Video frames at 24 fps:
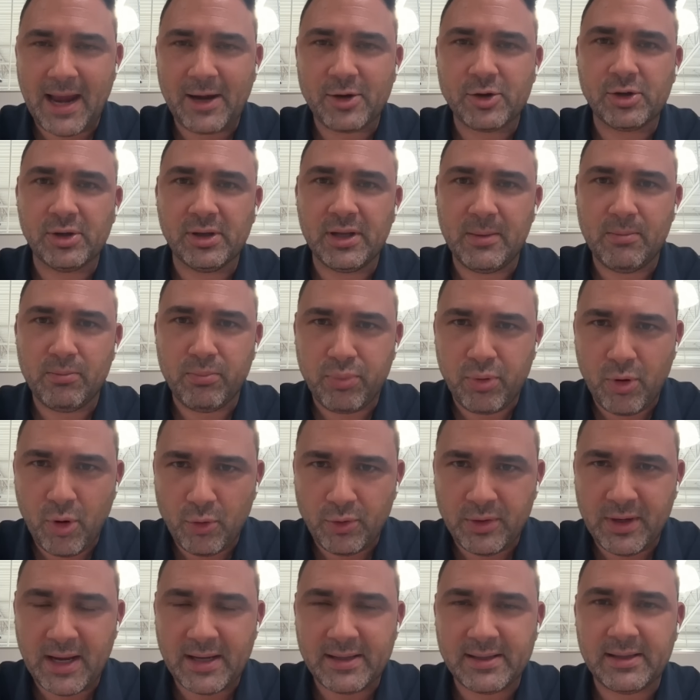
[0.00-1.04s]
is actually
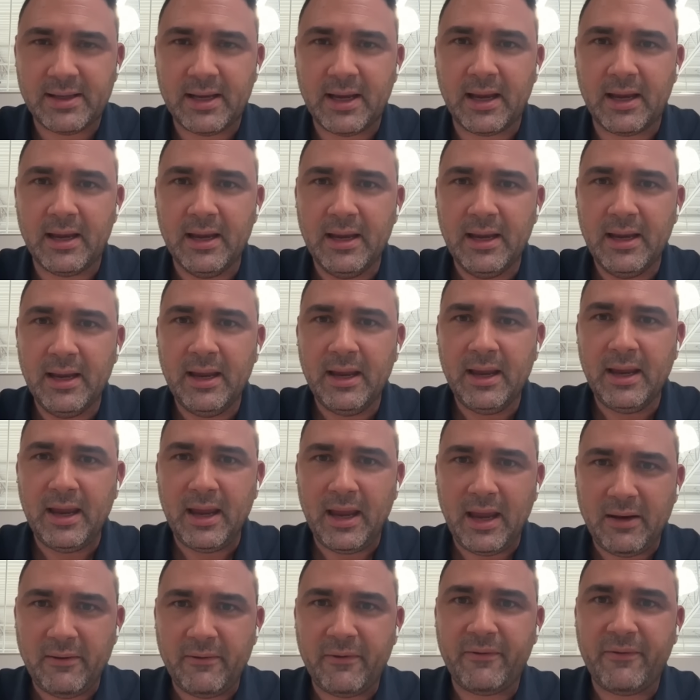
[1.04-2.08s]
protesting
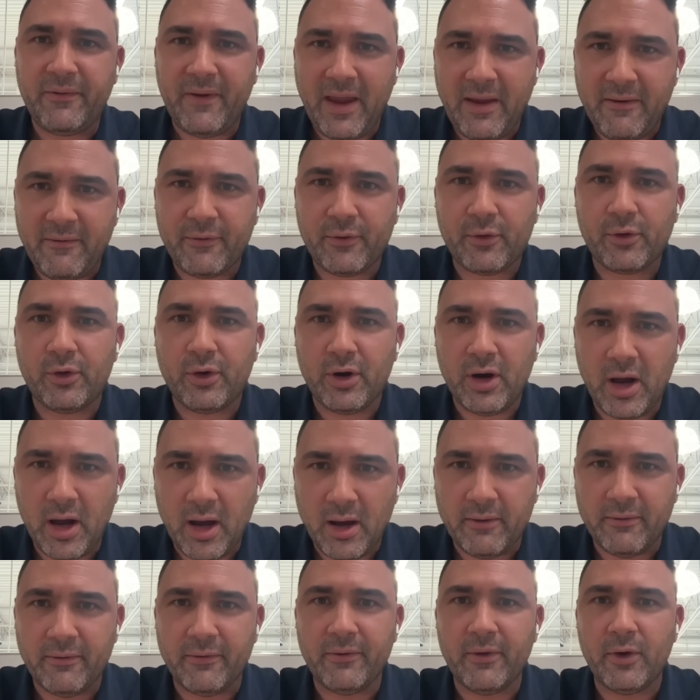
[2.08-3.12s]
in
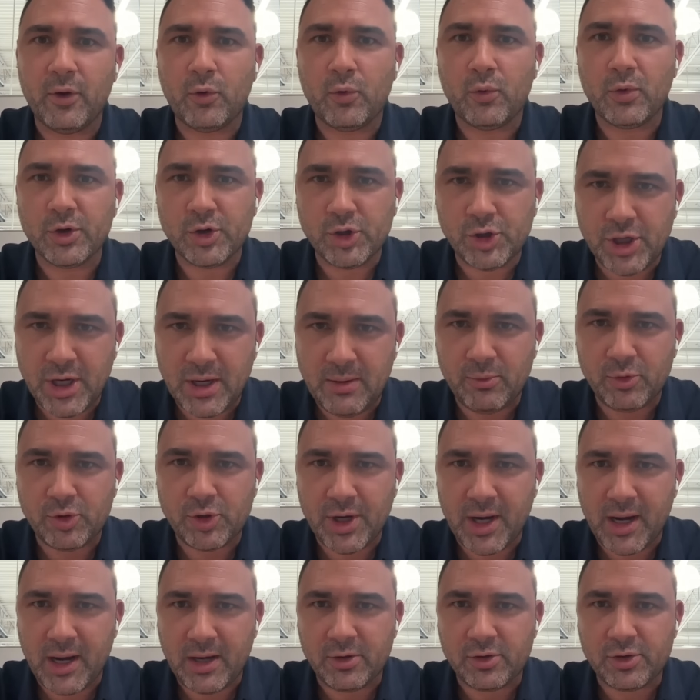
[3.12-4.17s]
favor of
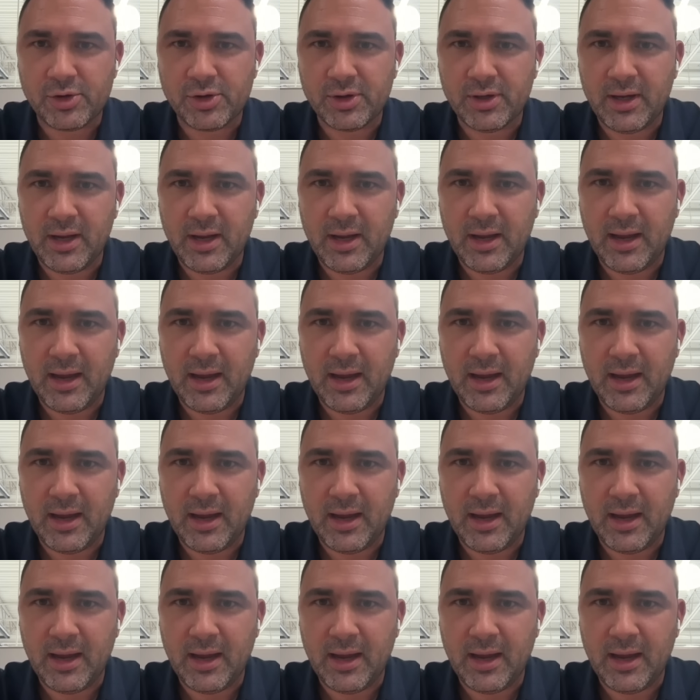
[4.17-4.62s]
regime change.